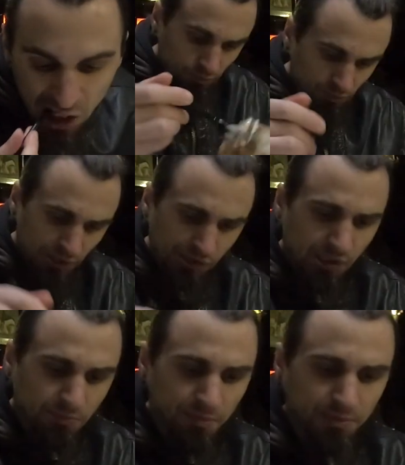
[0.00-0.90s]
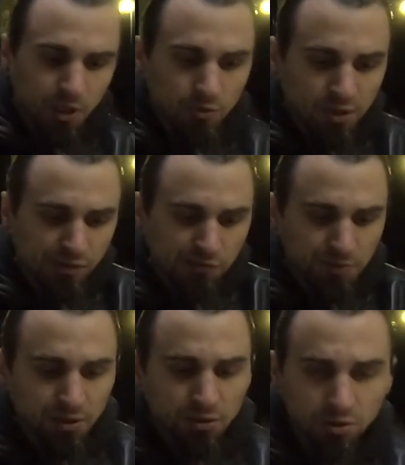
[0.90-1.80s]
This kebab now, when I
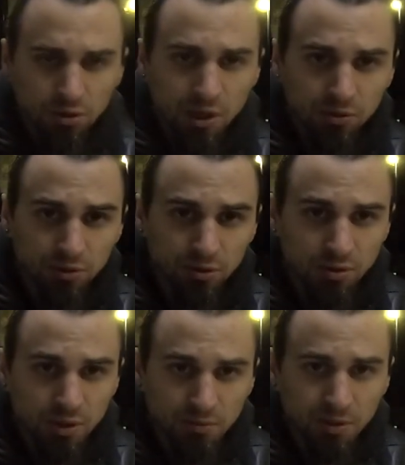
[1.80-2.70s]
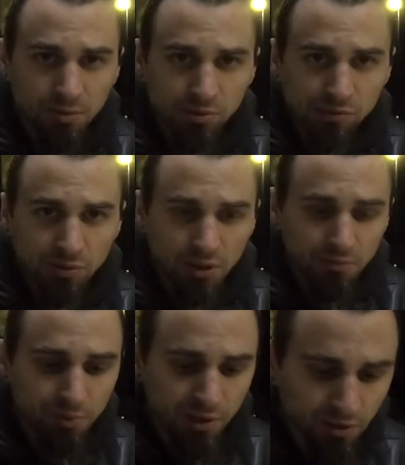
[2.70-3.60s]
spilled it all out, kebab looks really
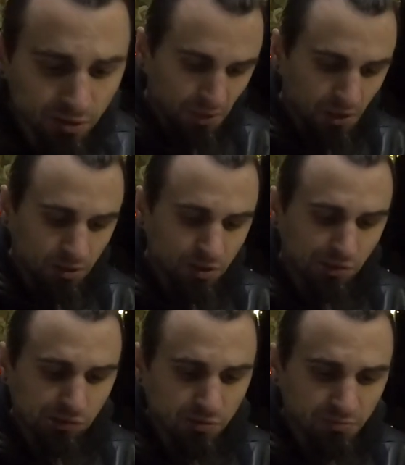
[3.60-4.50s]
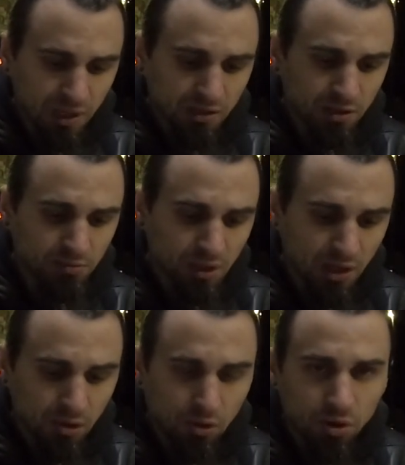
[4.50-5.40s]
big. And it just reminded me how
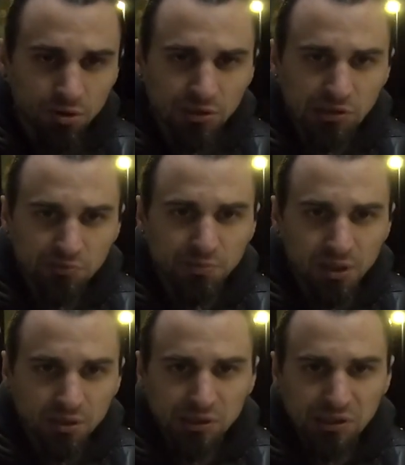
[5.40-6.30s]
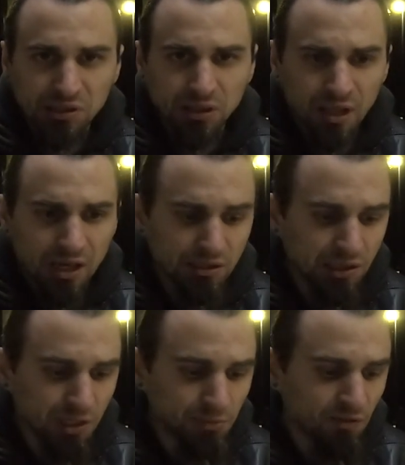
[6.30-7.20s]
long it's been since the last
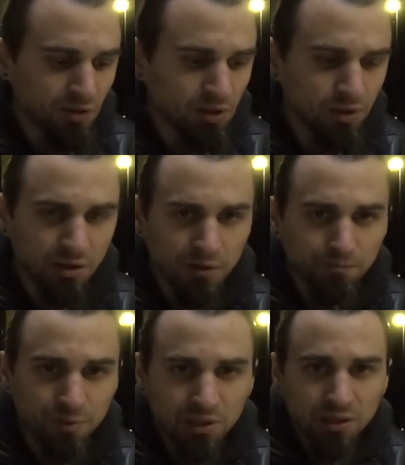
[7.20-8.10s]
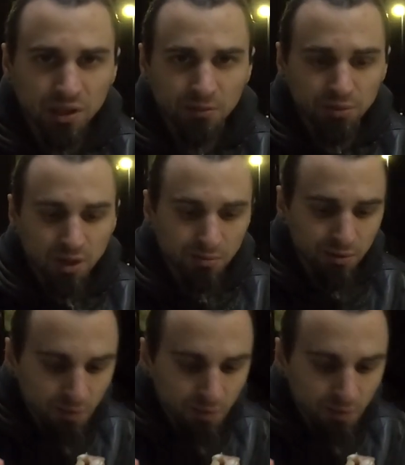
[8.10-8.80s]
time I've eaten a big kebab.